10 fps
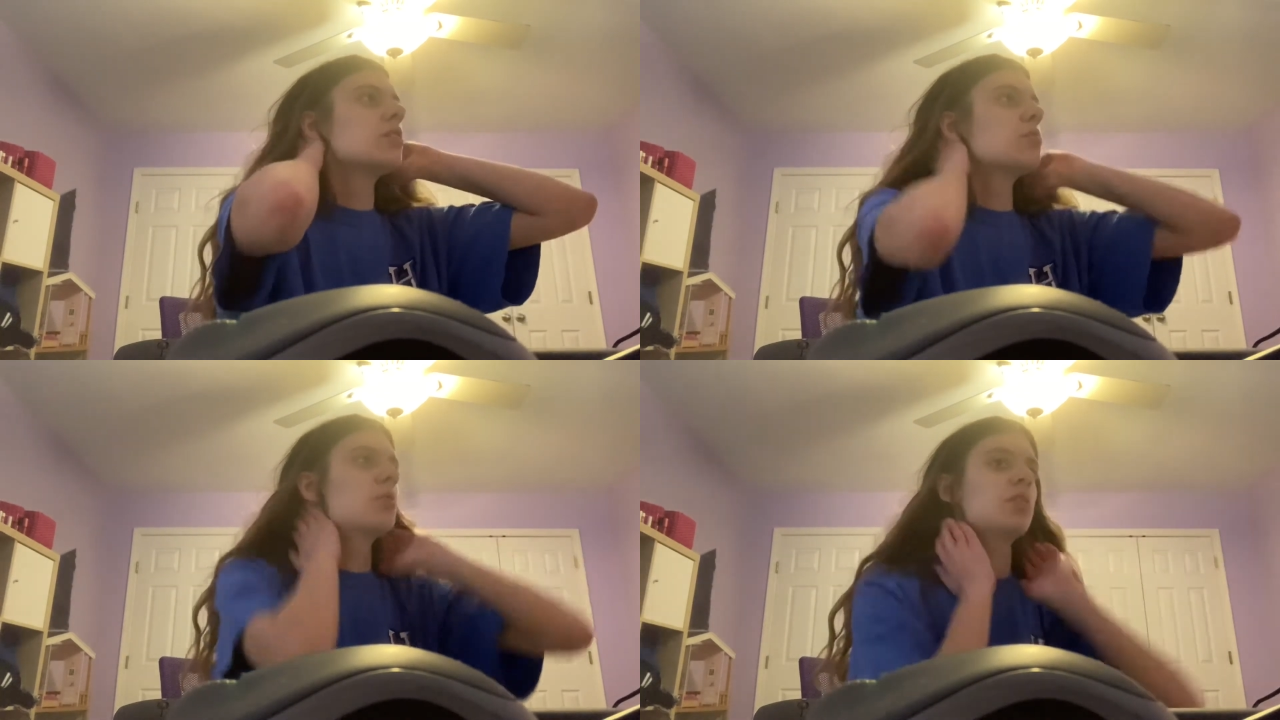
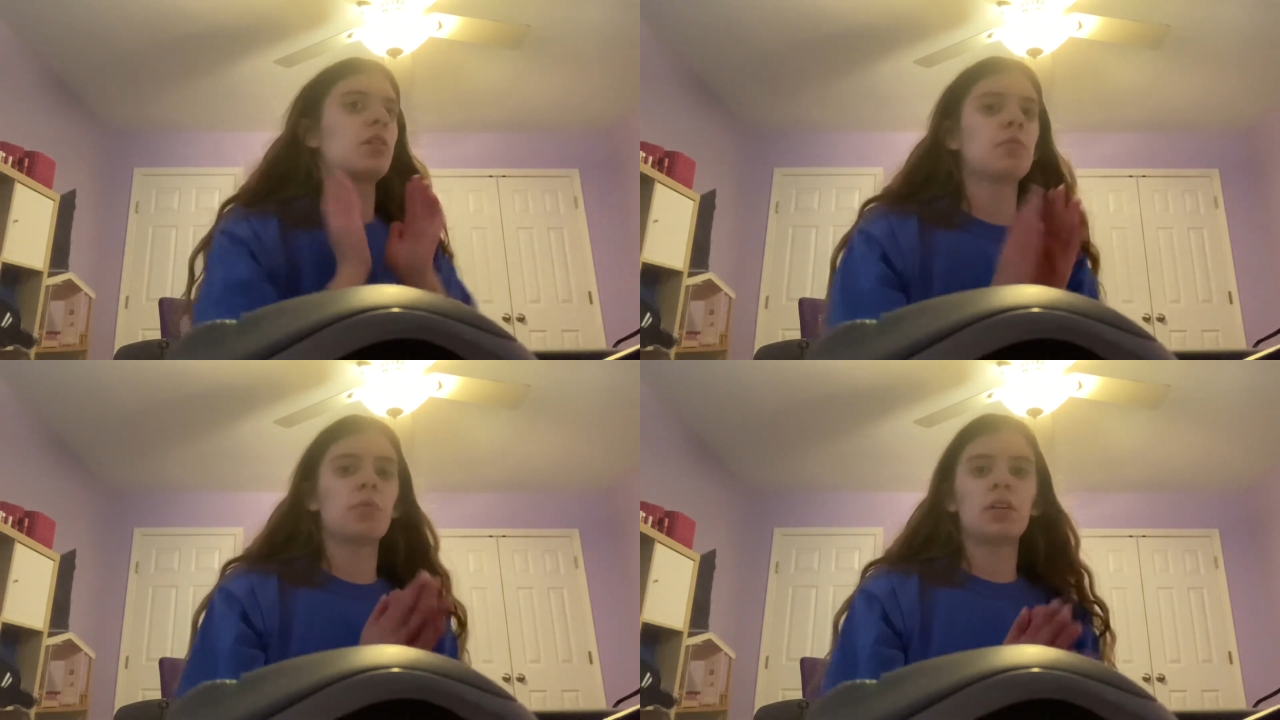
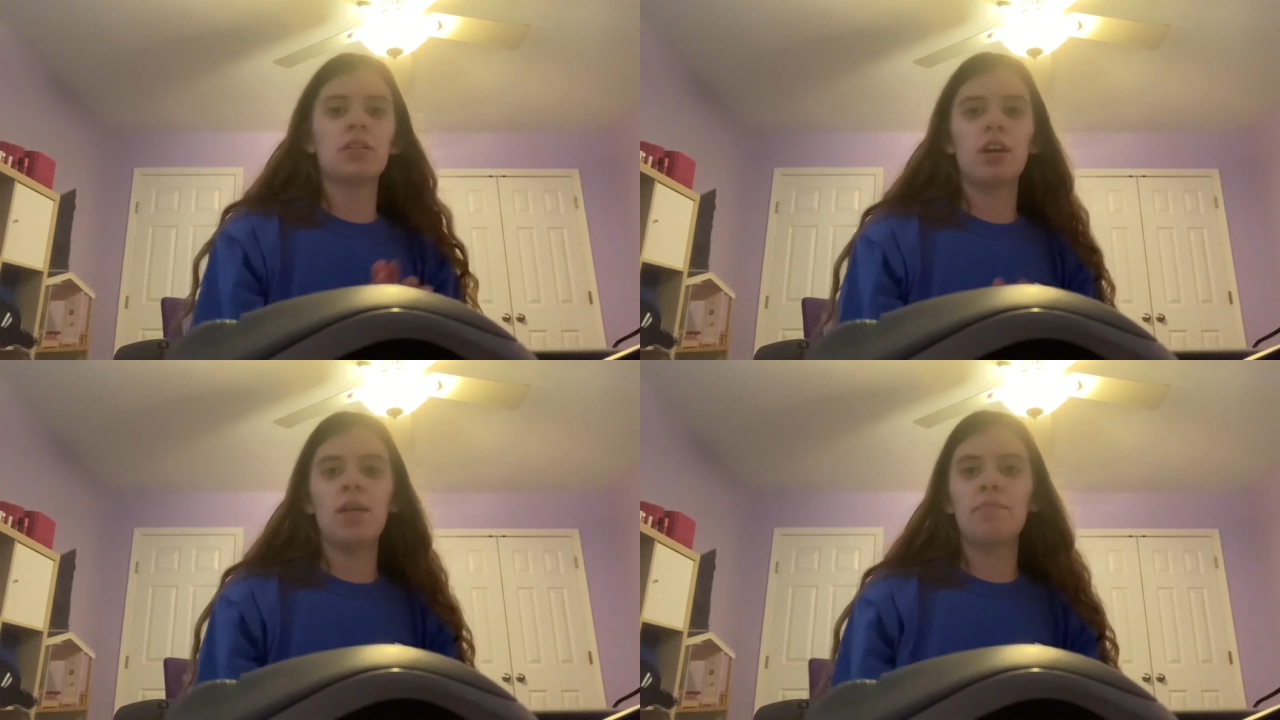
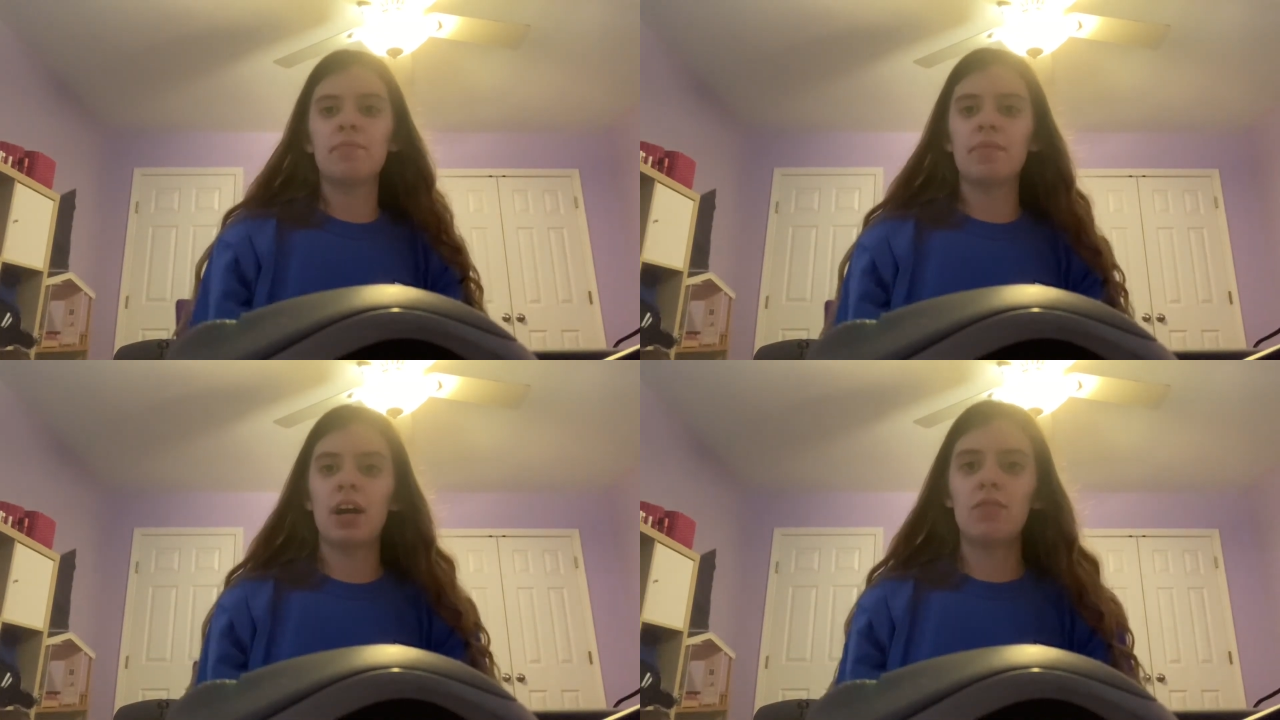
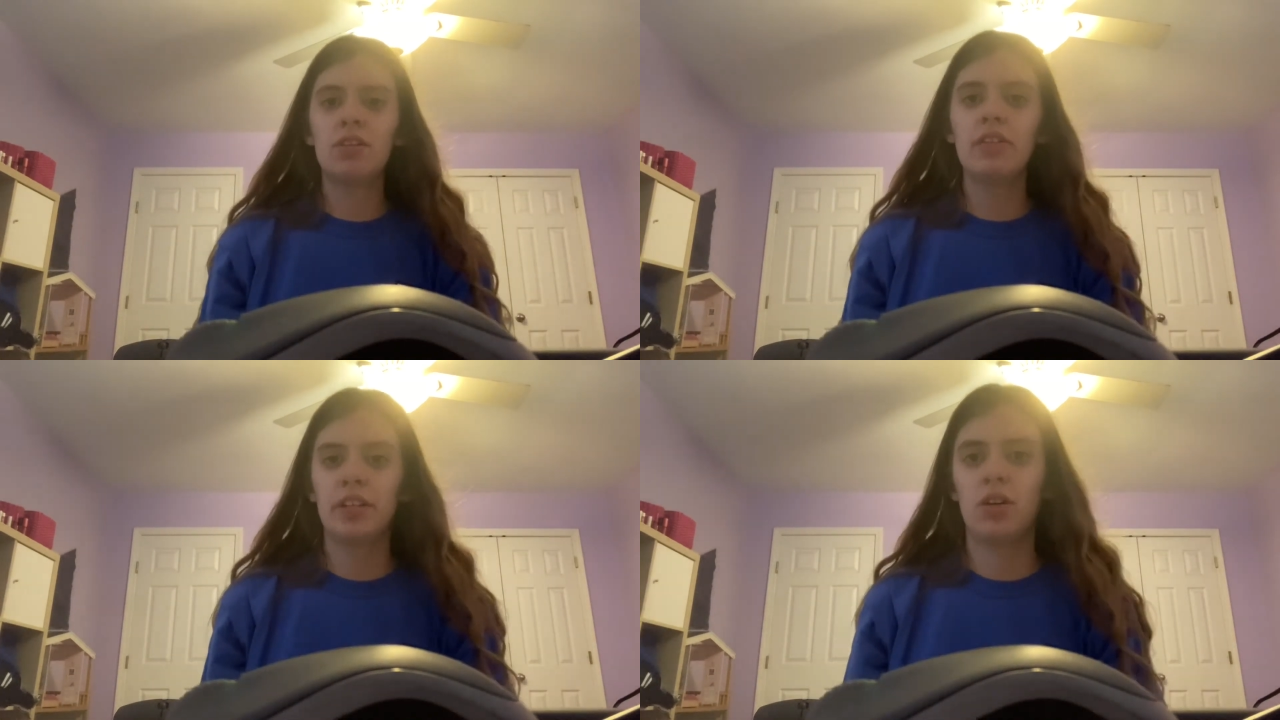
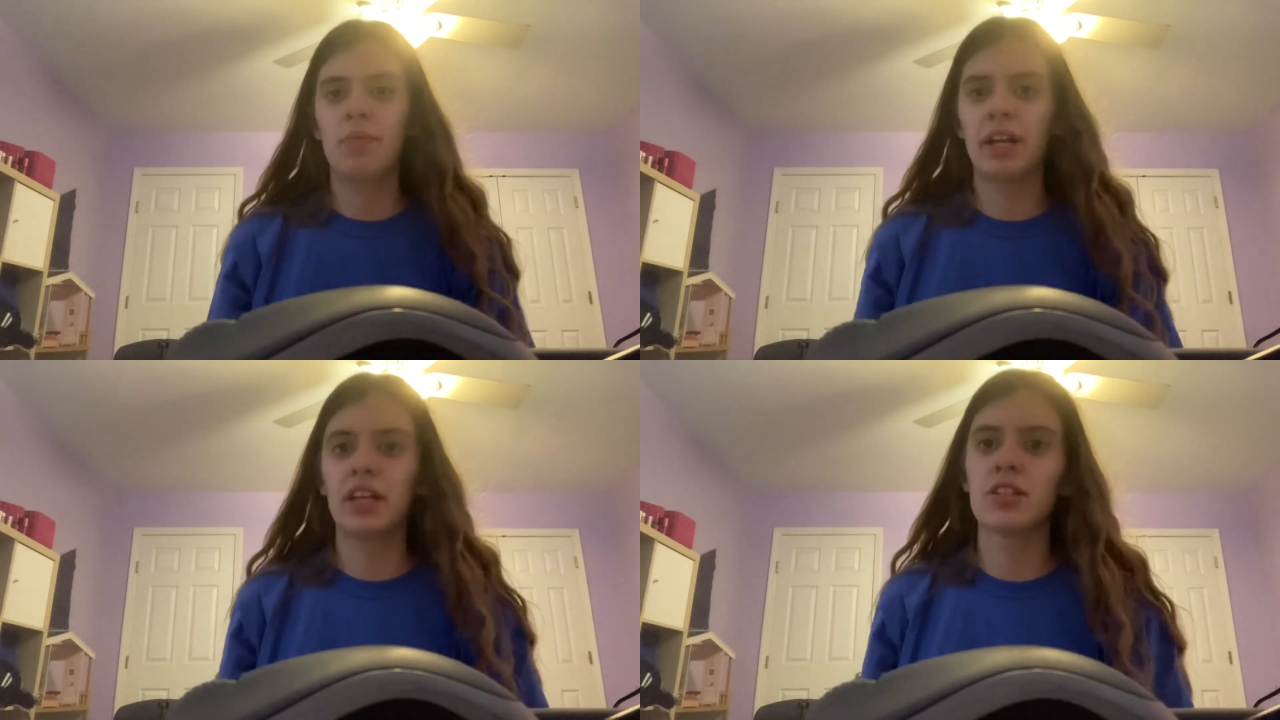really hope
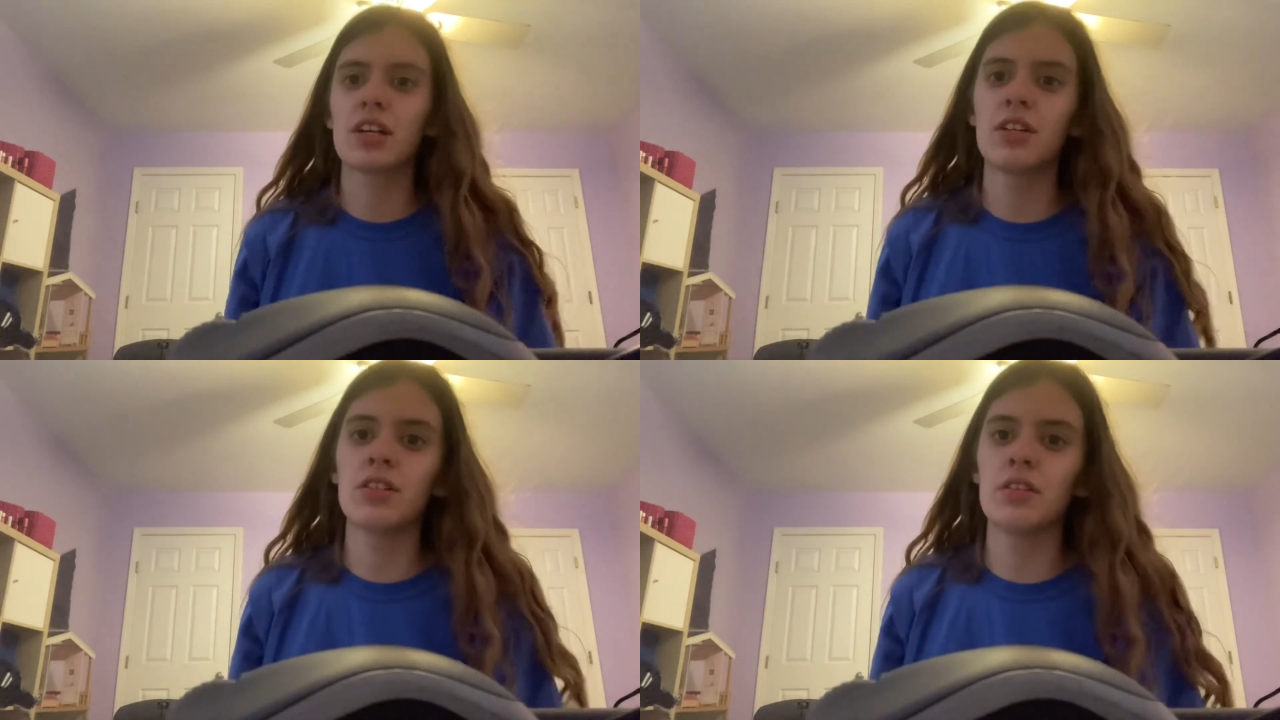I get to
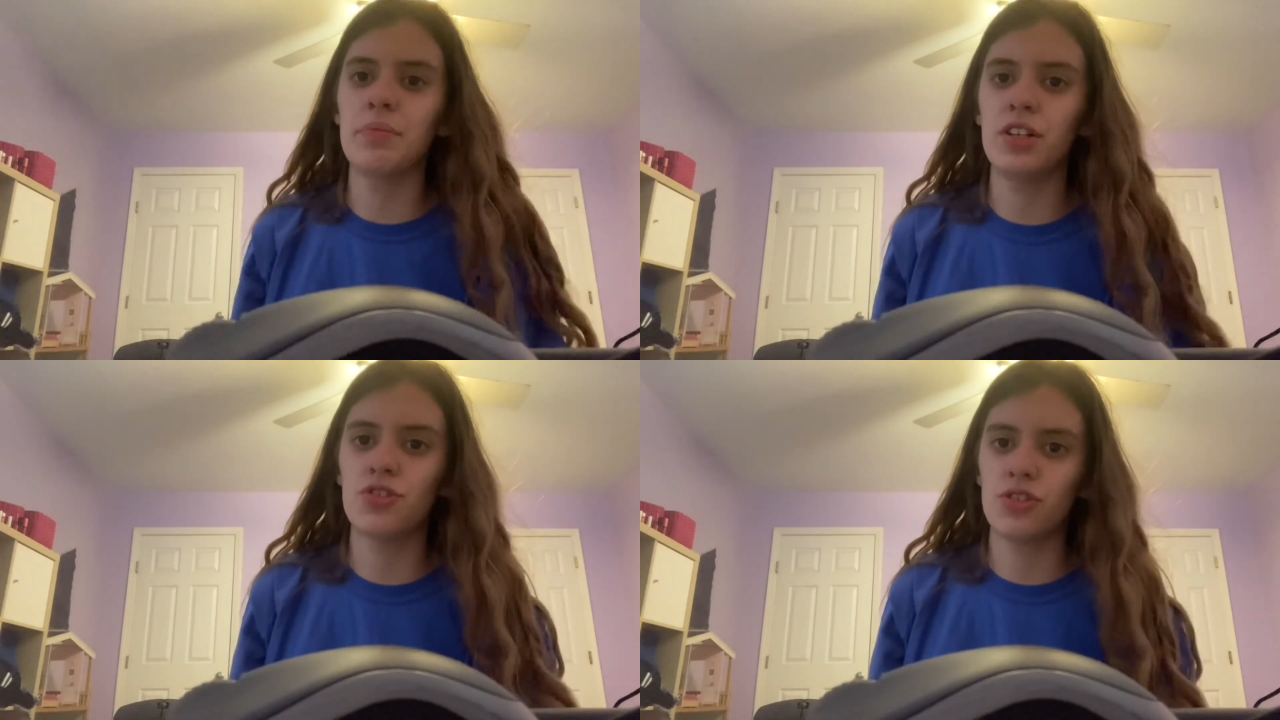go to the
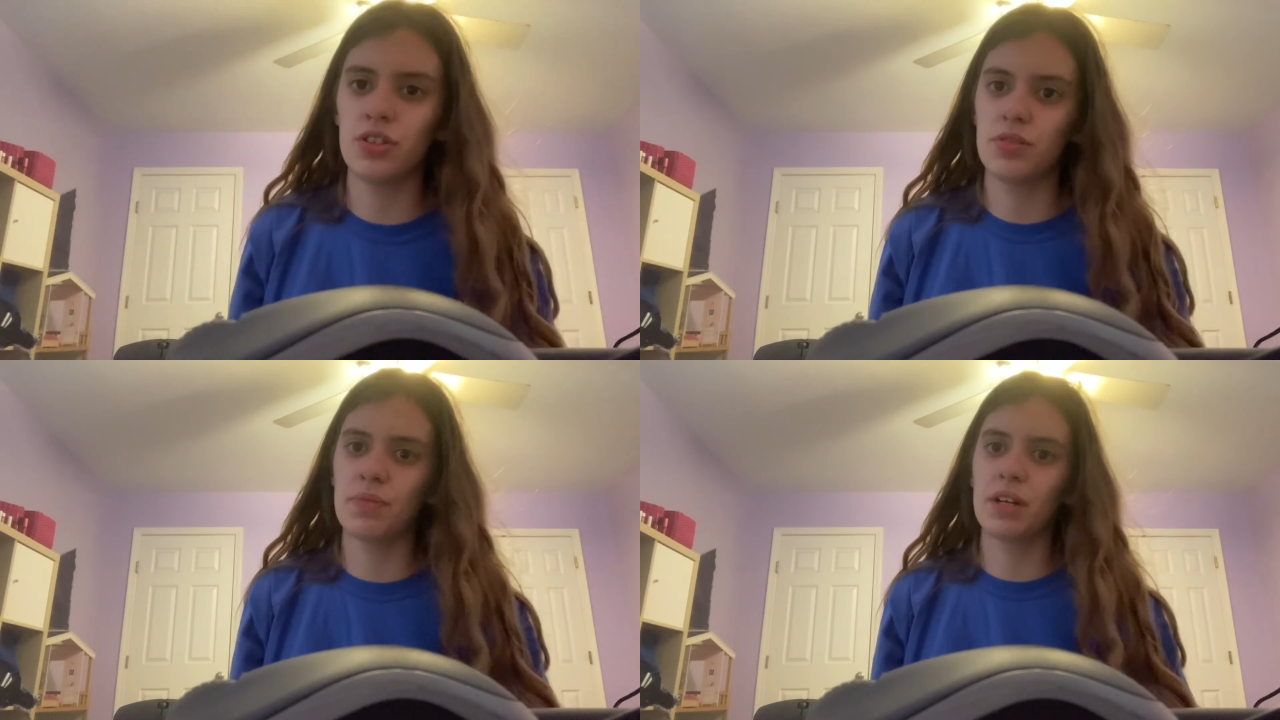beach
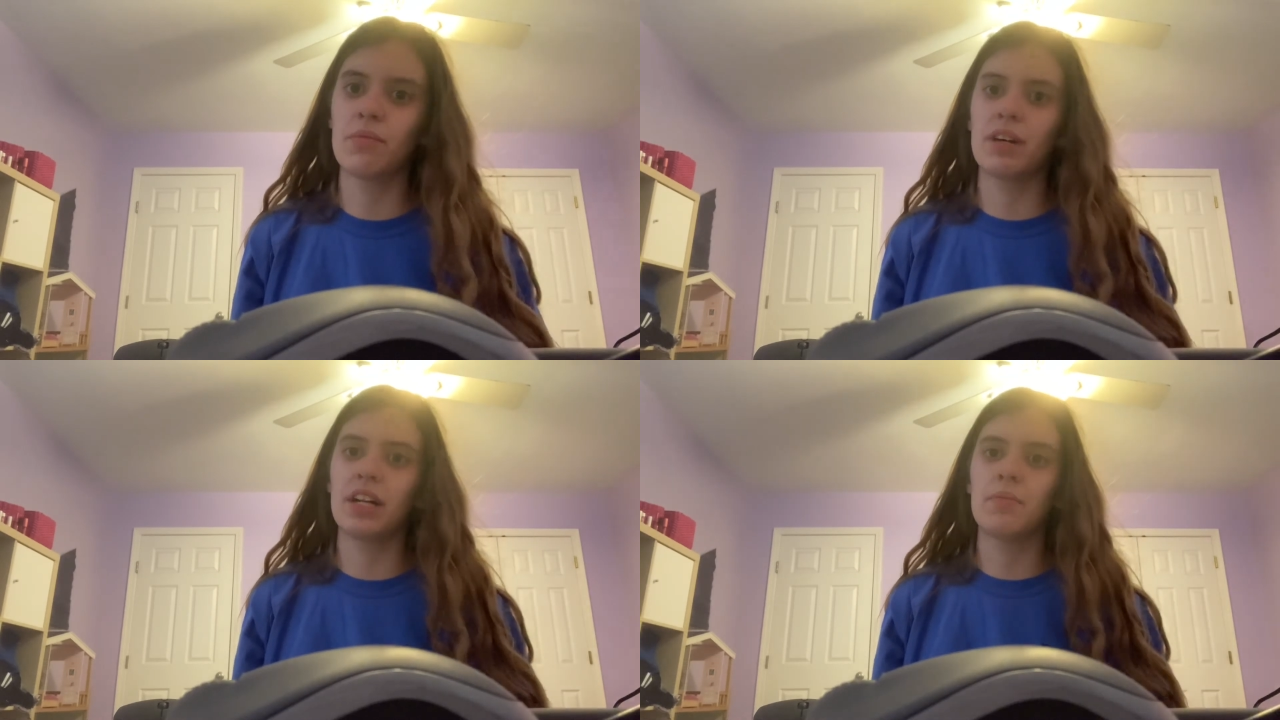this spring
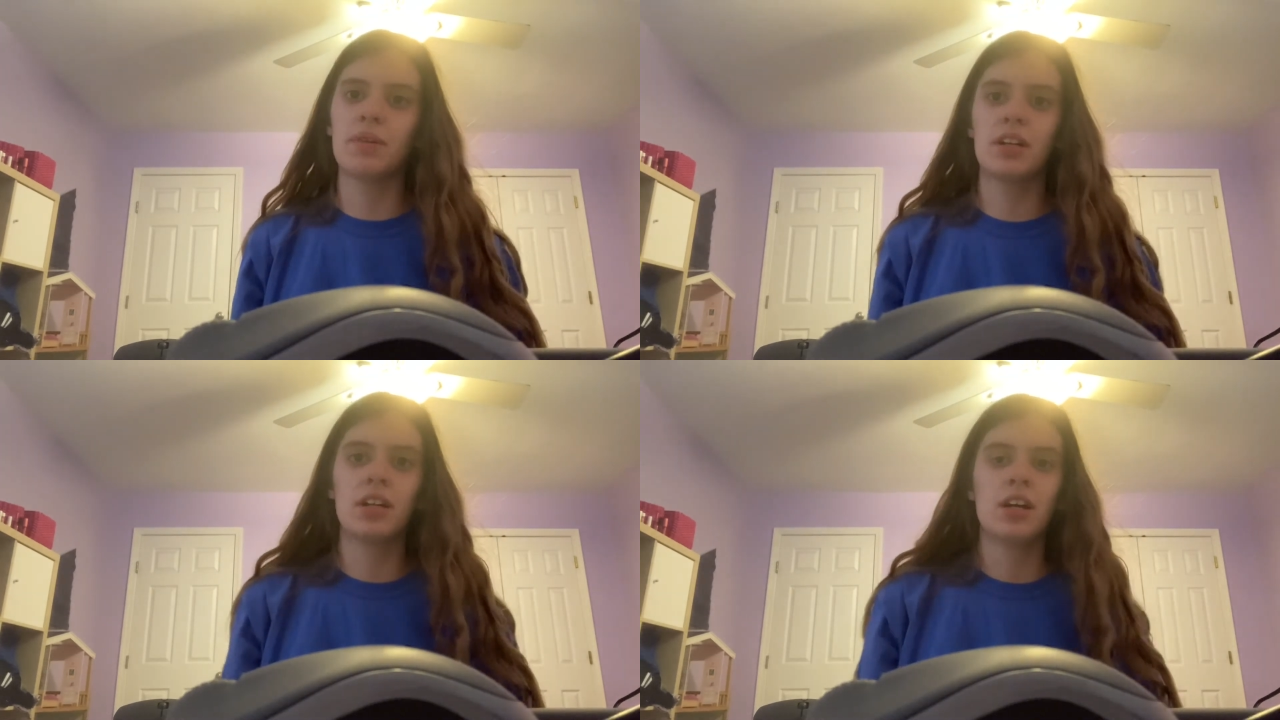break,
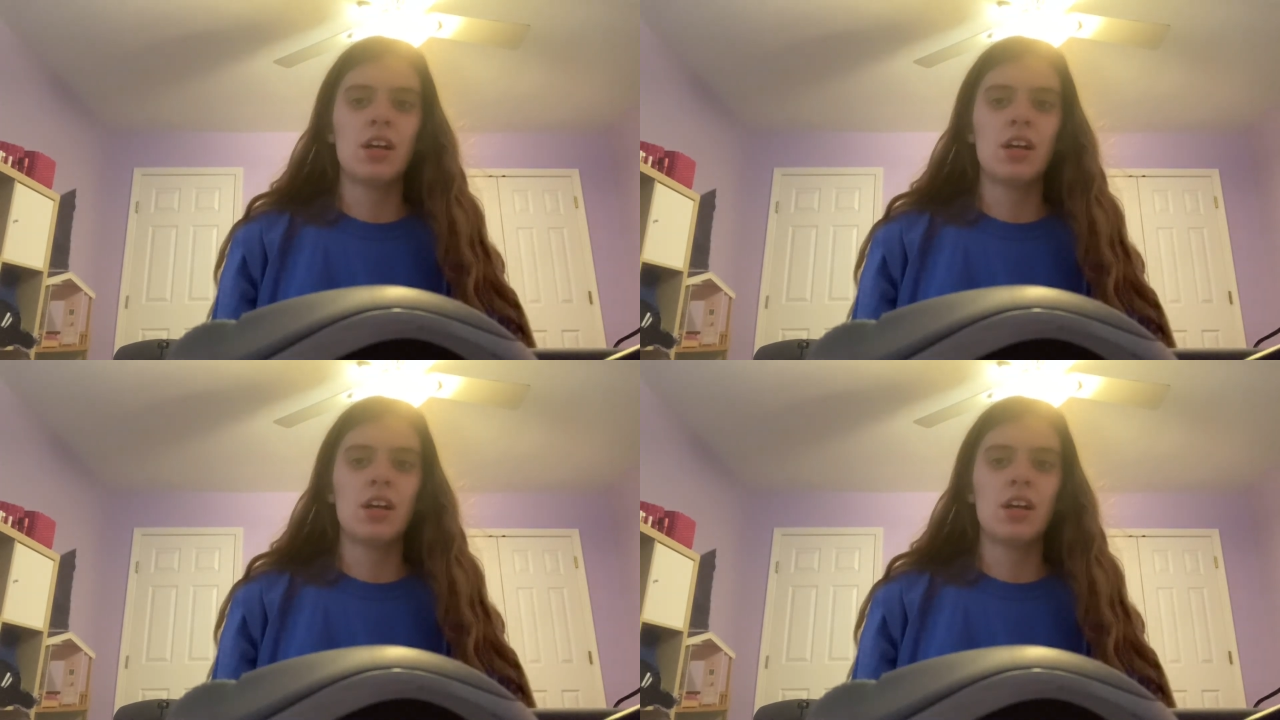but